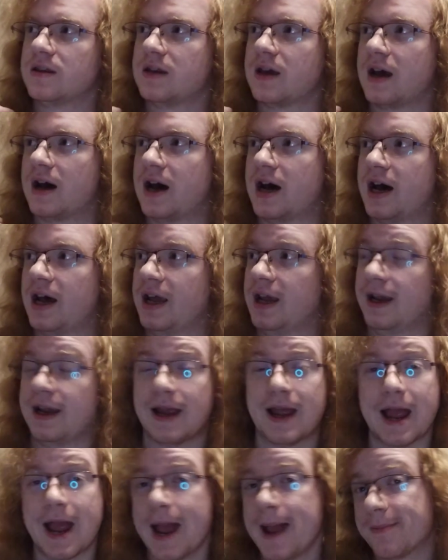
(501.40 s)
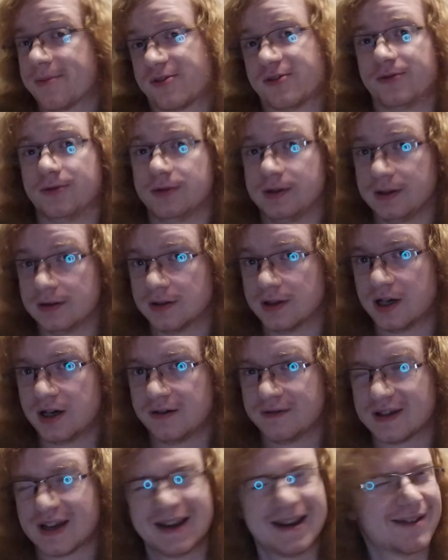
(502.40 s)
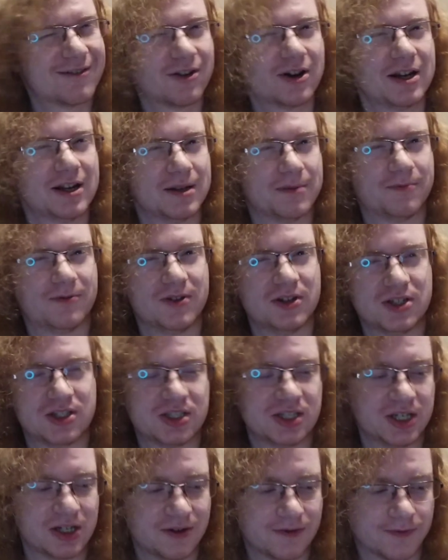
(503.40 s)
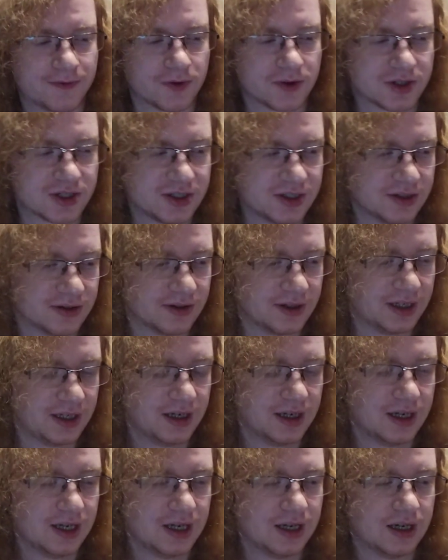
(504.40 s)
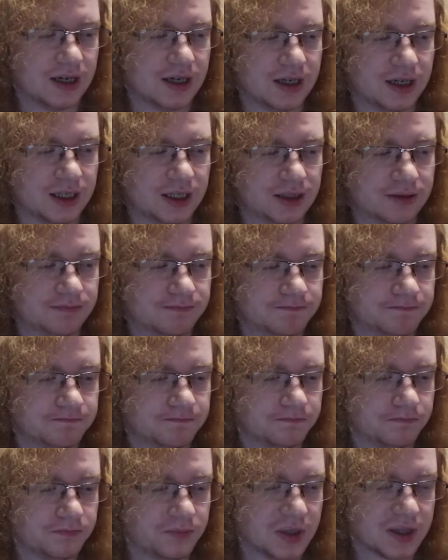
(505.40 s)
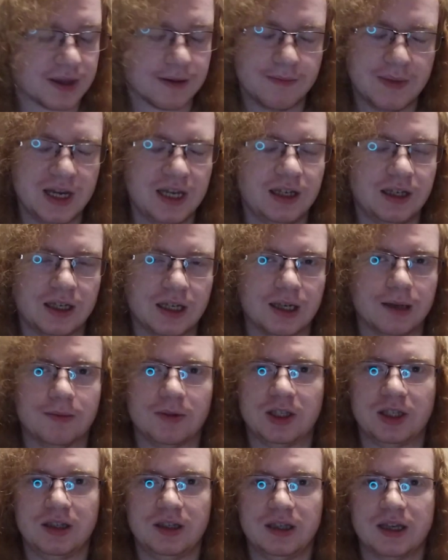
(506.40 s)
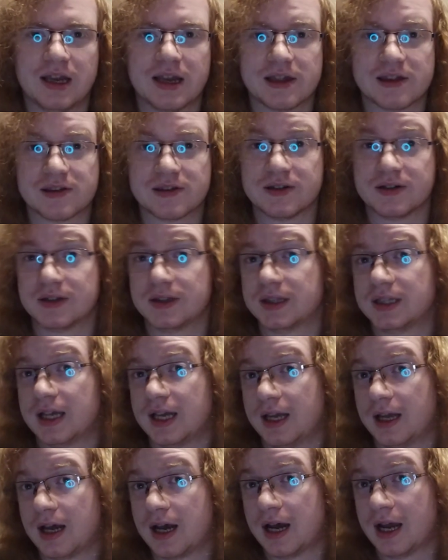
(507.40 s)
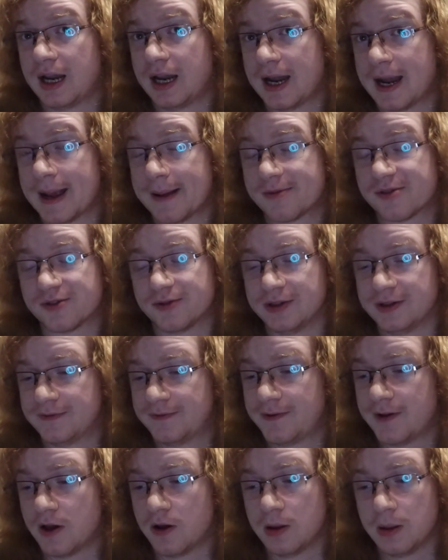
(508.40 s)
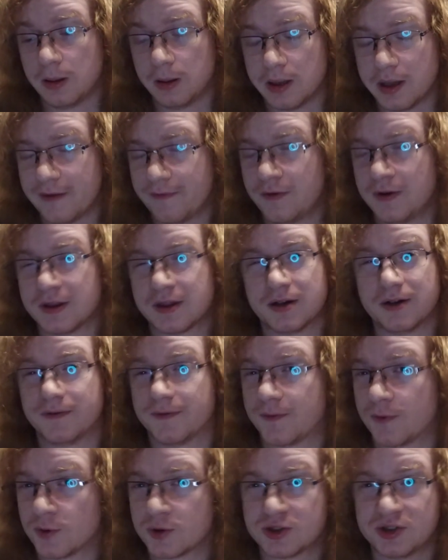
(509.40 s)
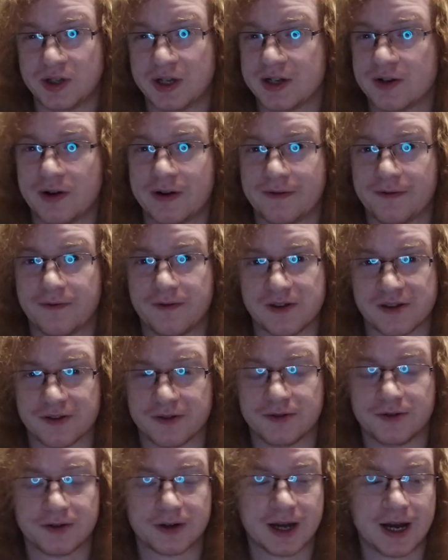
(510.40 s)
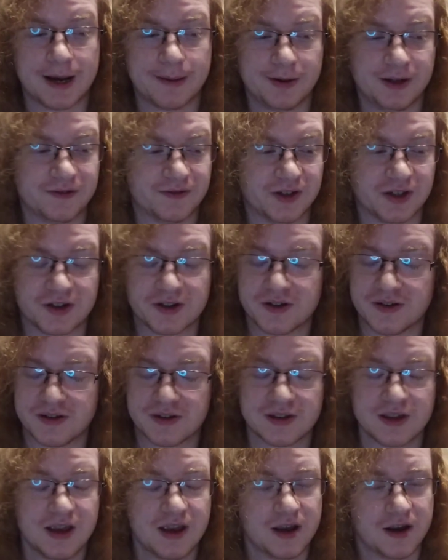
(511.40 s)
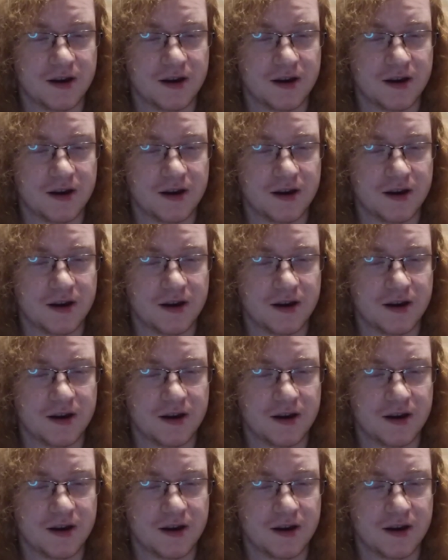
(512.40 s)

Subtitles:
that I absolutely loved, I never ended up finishing it, unfortunately. Um, but the main game he has done that I absolutely fell in love with, and unfortunately I don't have a physical copy of it because